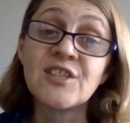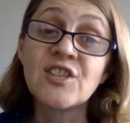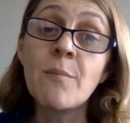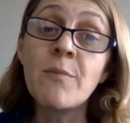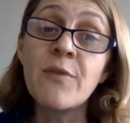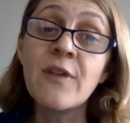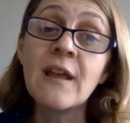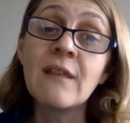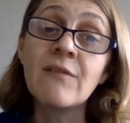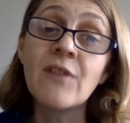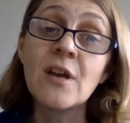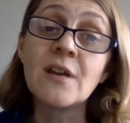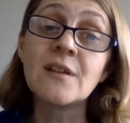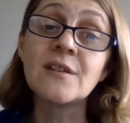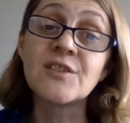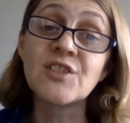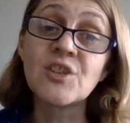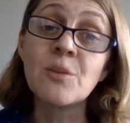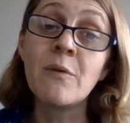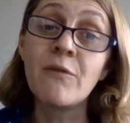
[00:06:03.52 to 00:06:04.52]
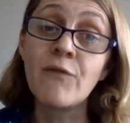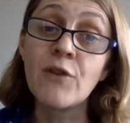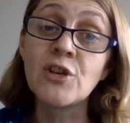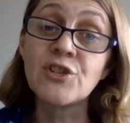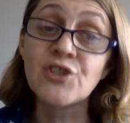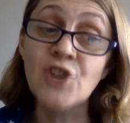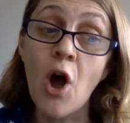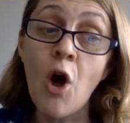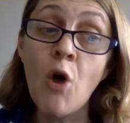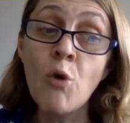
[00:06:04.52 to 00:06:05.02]
Something that some of
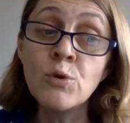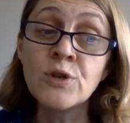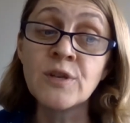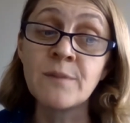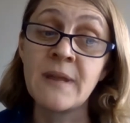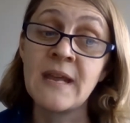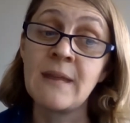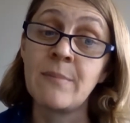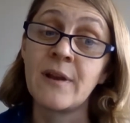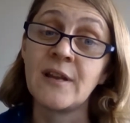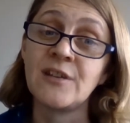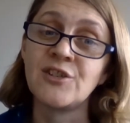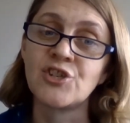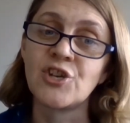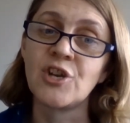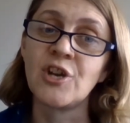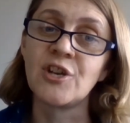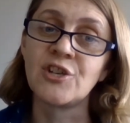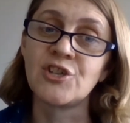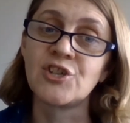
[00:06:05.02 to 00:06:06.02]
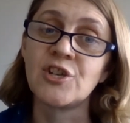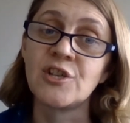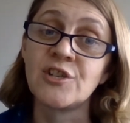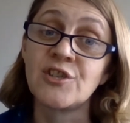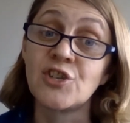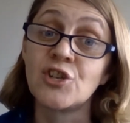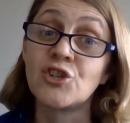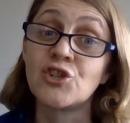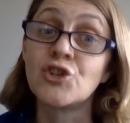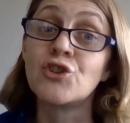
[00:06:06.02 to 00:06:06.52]
us older people in
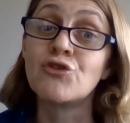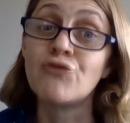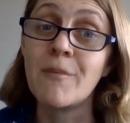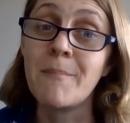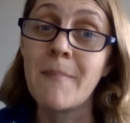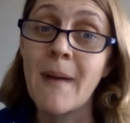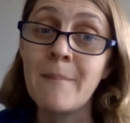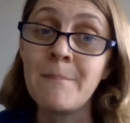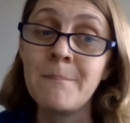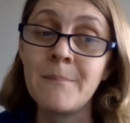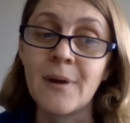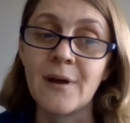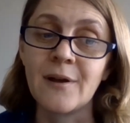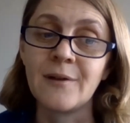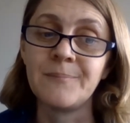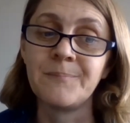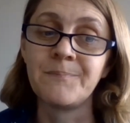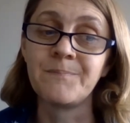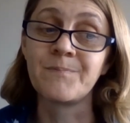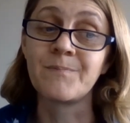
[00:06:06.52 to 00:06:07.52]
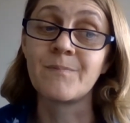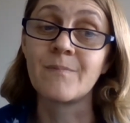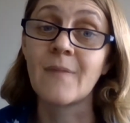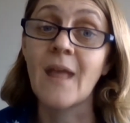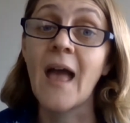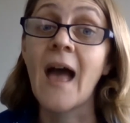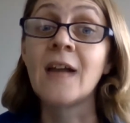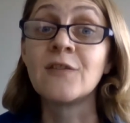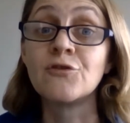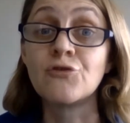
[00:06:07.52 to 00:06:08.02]
churches should remember
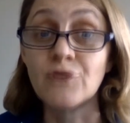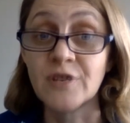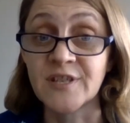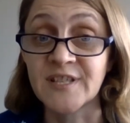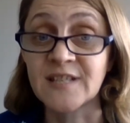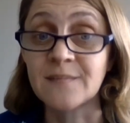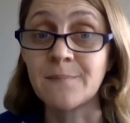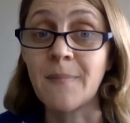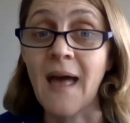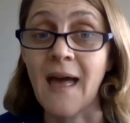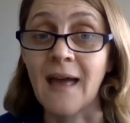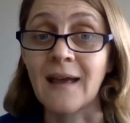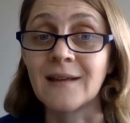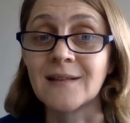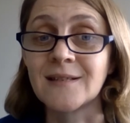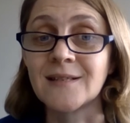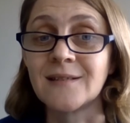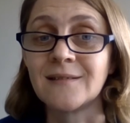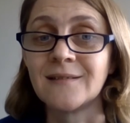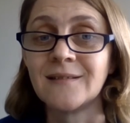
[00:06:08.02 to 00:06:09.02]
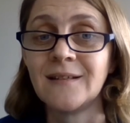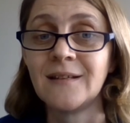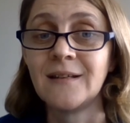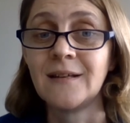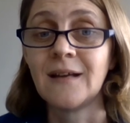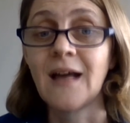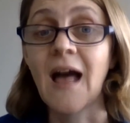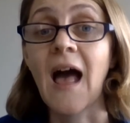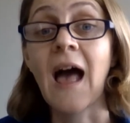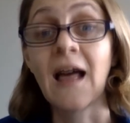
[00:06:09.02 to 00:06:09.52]
and respect
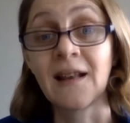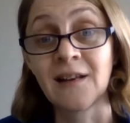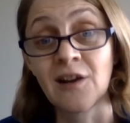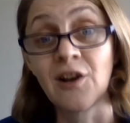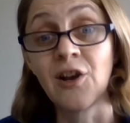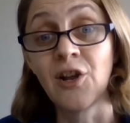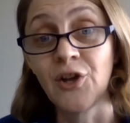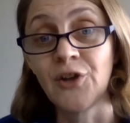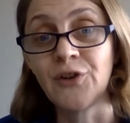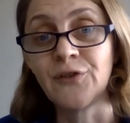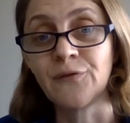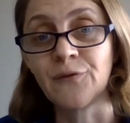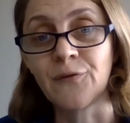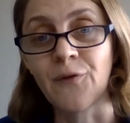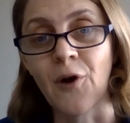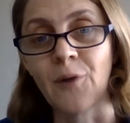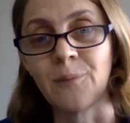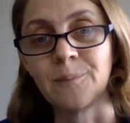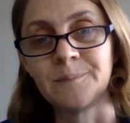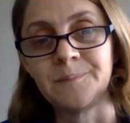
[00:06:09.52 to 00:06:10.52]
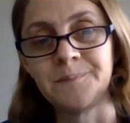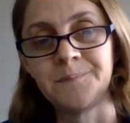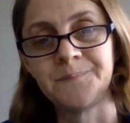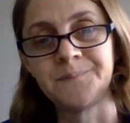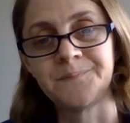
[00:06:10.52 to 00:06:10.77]
and learn from.